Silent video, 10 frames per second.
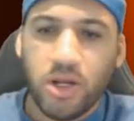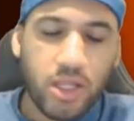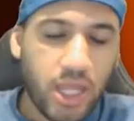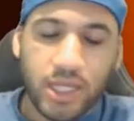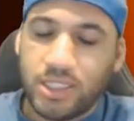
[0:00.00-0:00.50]

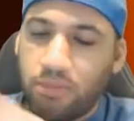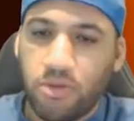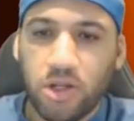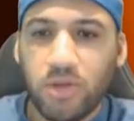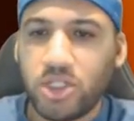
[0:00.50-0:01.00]
Like I said,
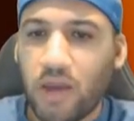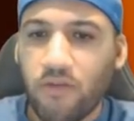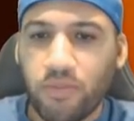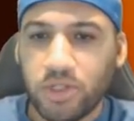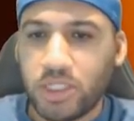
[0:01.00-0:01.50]
pretty much
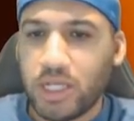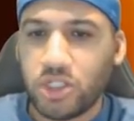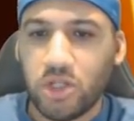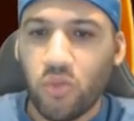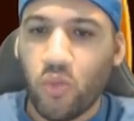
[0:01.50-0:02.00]
every
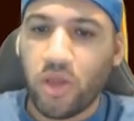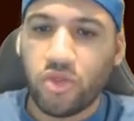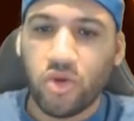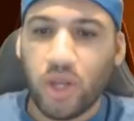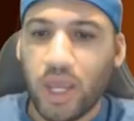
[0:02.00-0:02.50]
possession went
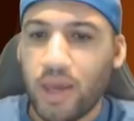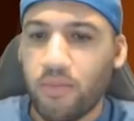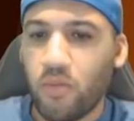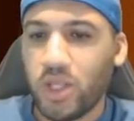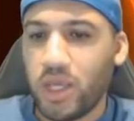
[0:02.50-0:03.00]
through
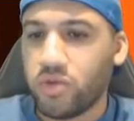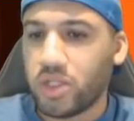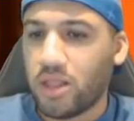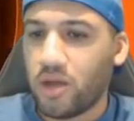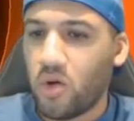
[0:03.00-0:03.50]
him when he was
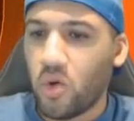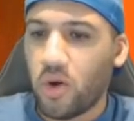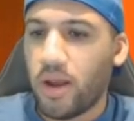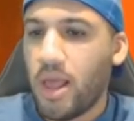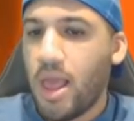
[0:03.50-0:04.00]
on the
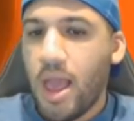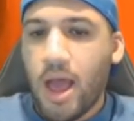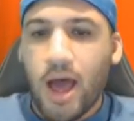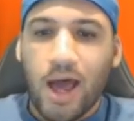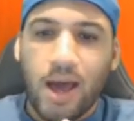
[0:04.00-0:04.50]
court.
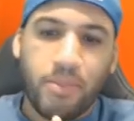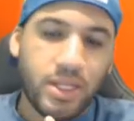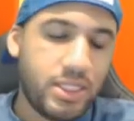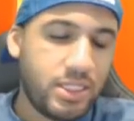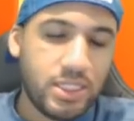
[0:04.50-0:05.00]

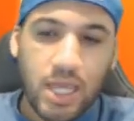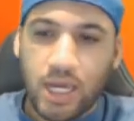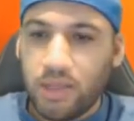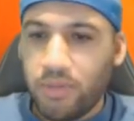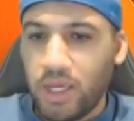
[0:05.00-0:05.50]
But this is not
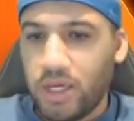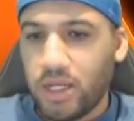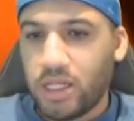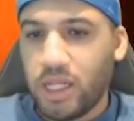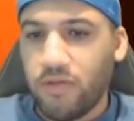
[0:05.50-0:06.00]
going to be a
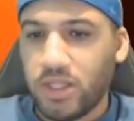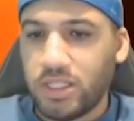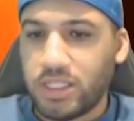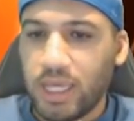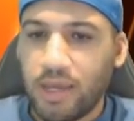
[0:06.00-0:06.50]
good Cleveland
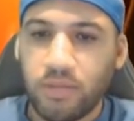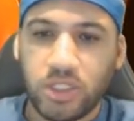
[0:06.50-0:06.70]
team.